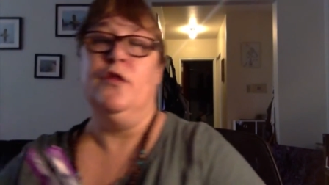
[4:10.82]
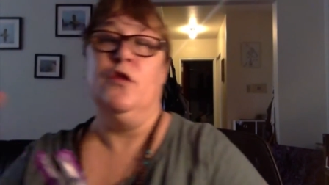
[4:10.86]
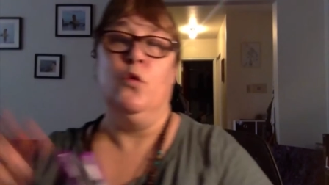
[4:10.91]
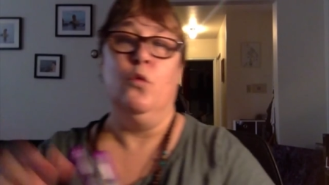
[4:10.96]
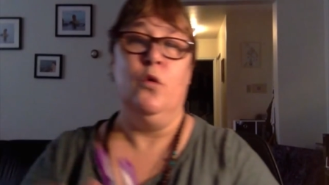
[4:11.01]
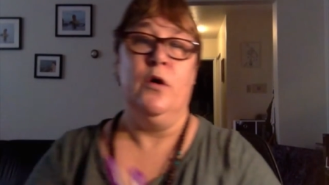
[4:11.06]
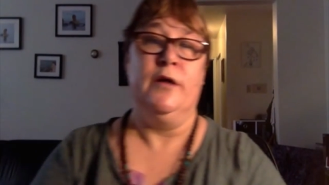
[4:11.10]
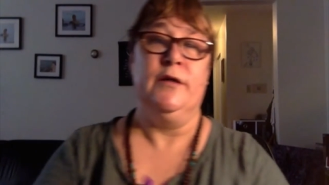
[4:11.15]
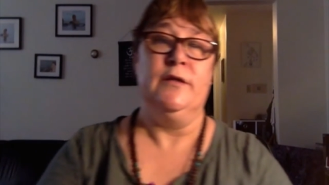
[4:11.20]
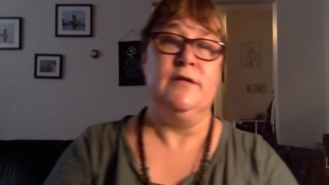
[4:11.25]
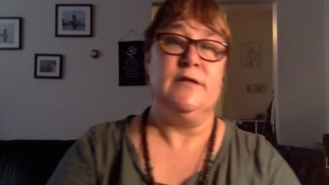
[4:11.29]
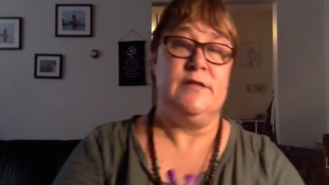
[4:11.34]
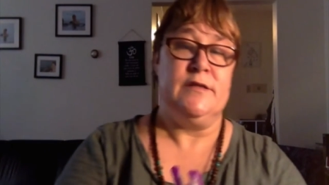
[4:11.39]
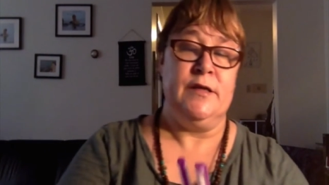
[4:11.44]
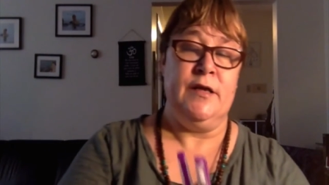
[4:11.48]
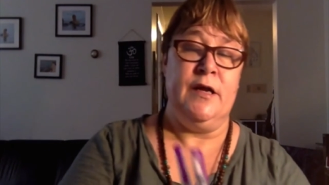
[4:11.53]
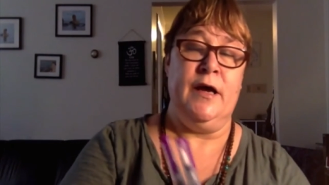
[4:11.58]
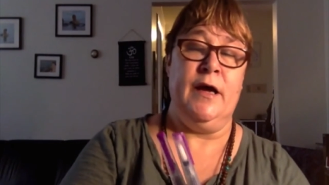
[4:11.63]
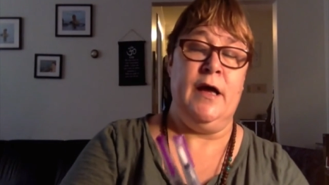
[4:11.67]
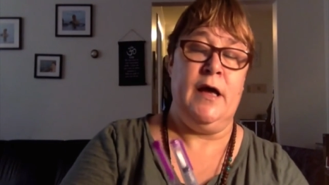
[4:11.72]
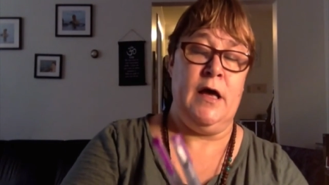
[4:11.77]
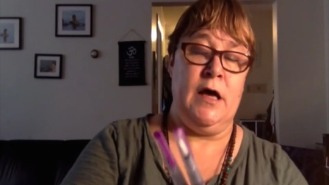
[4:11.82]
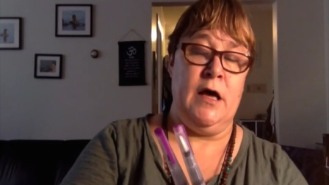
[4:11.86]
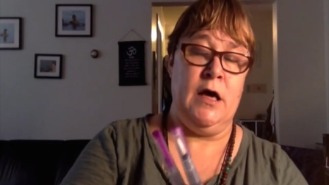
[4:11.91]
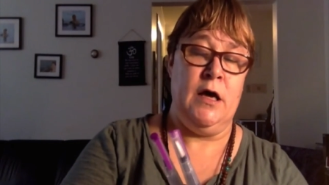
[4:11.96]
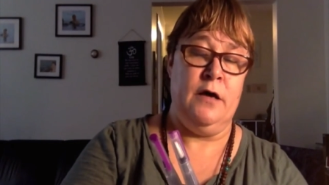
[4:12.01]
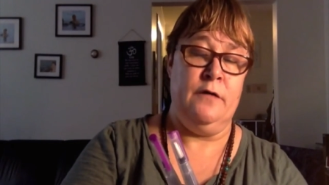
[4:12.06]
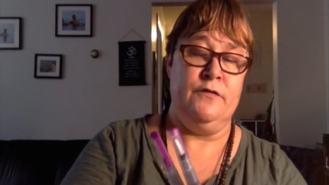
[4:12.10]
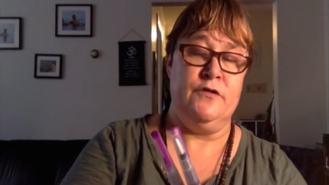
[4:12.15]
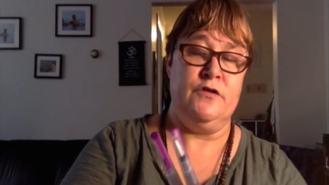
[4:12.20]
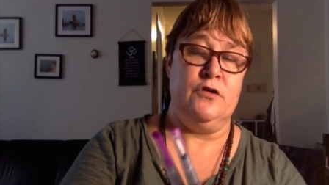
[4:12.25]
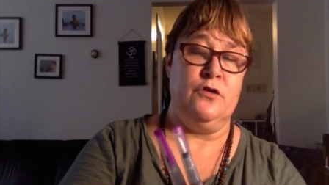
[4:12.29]
the ones that I
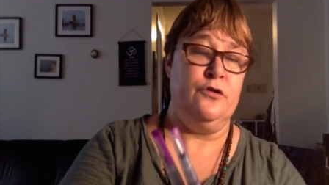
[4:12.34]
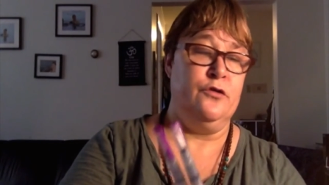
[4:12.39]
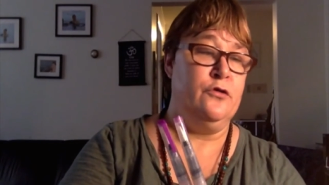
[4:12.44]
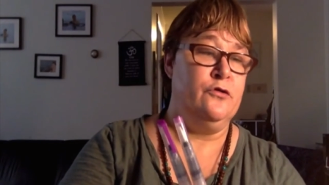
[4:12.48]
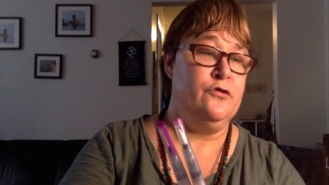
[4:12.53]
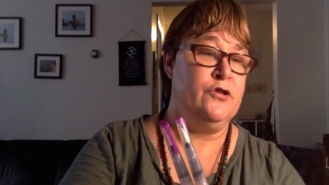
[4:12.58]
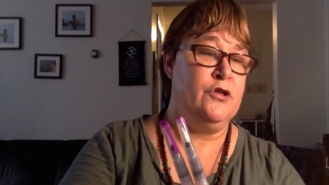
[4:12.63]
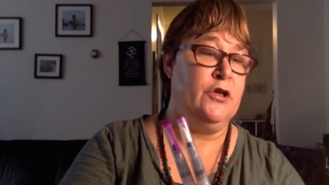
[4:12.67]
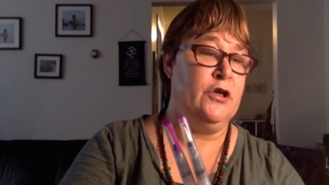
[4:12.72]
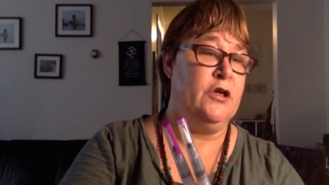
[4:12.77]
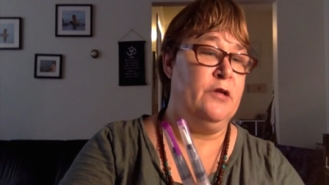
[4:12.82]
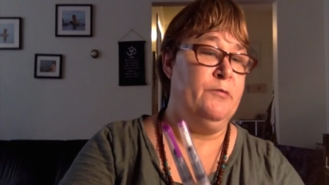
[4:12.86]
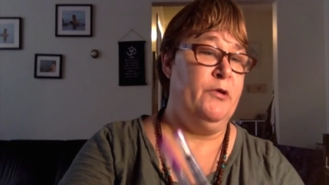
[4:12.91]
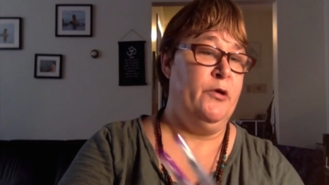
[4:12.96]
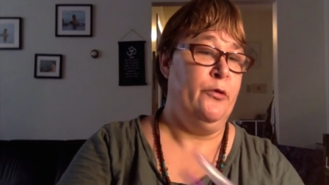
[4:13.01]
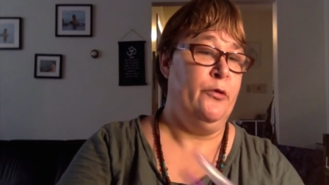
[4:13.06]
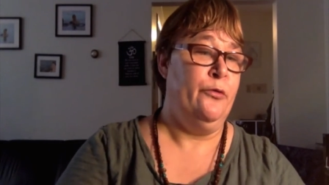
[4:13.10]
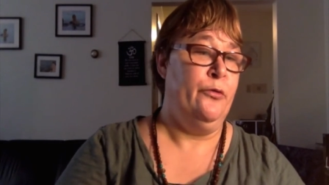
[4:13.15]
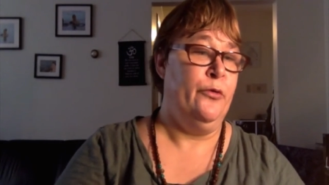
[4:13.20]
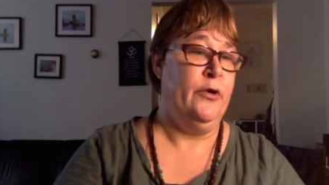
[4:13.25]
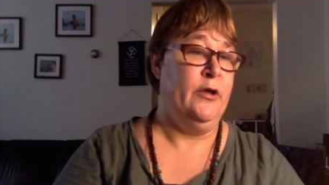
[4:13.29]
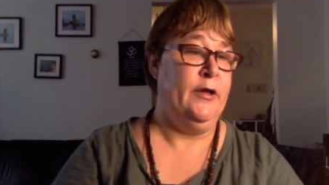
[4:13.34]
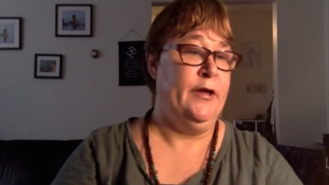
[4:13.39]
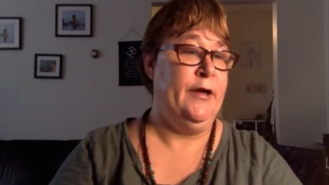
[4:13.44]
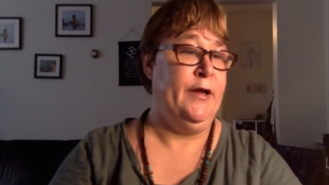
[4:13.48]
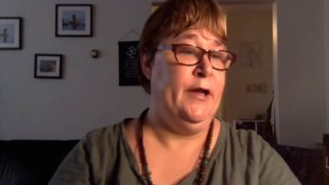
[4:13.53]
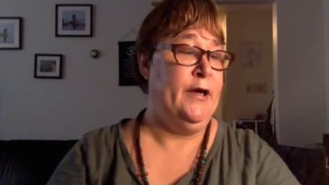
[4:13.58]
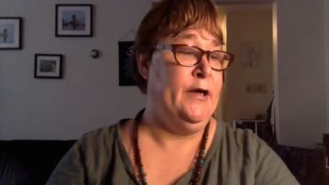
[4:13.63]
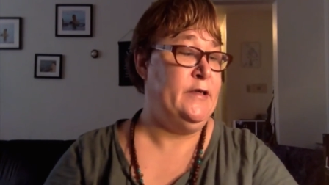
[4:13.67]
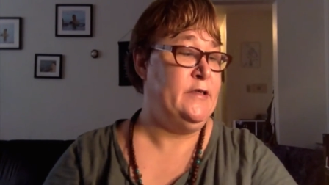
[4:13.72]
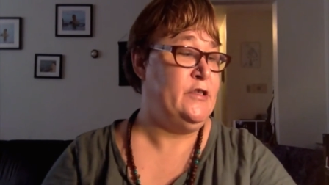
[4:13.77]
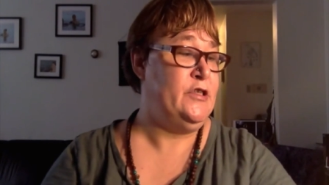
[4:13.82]
have. So those are going to be really
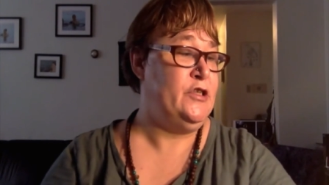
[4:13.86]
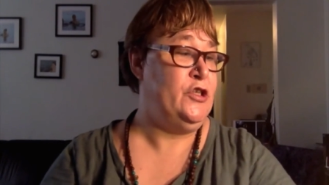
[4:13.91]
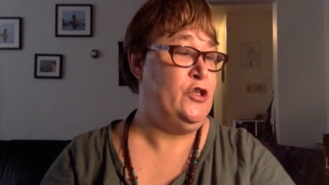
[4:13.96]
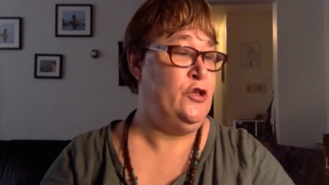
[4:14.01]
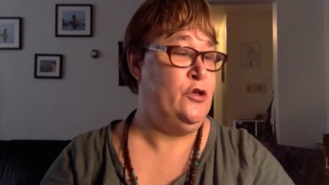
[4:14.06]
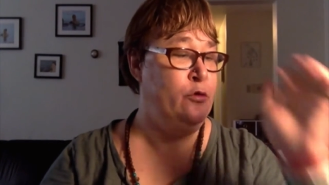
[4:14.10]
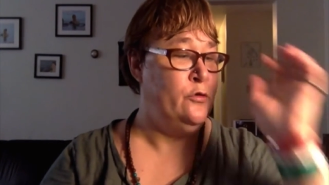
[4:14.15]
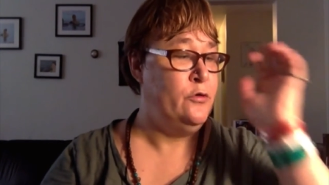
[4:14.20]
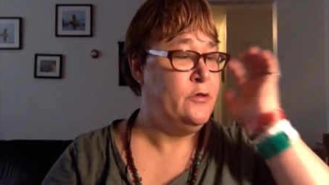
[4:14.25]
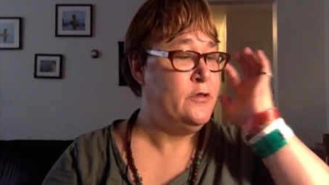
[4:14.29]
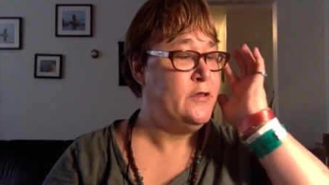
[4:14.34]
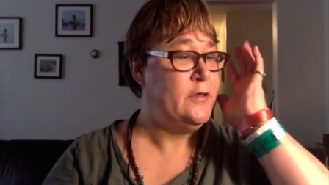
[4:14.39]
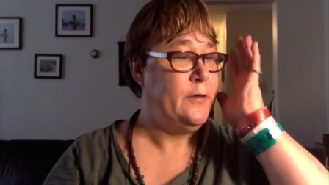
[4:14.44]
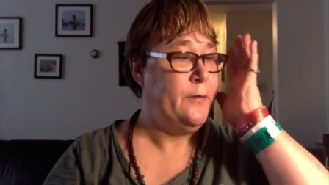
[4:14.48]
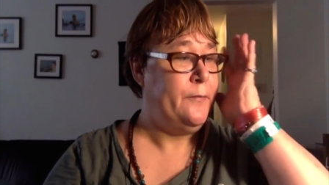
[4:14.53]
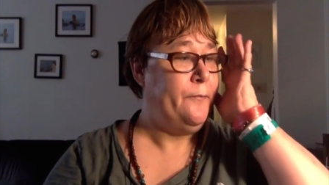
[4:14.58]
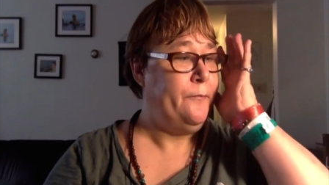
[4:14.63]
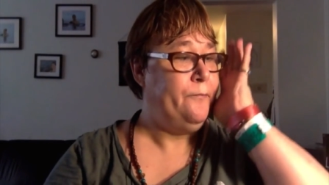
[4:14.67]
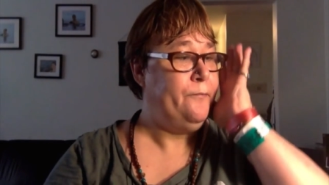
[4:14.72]
nice to use.